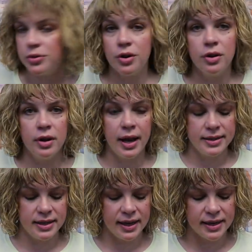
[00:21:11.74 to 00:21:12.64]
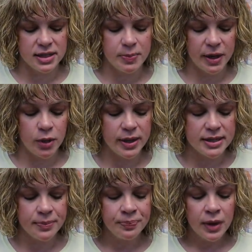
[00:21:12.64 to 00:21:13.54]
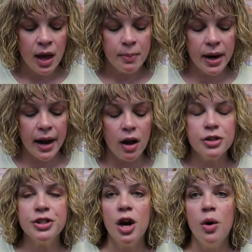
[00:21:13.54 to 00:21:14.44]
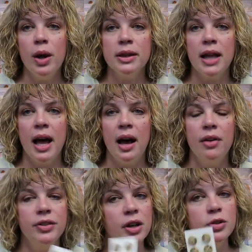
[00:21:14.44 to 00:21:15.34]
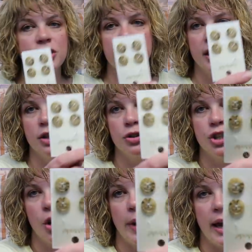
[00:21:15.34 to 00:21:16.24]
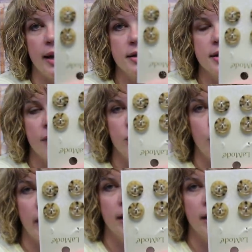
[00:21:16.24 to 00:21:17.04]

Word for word: those are nice and inconspicuous. But I also love, you know, just like at your Joann's, if you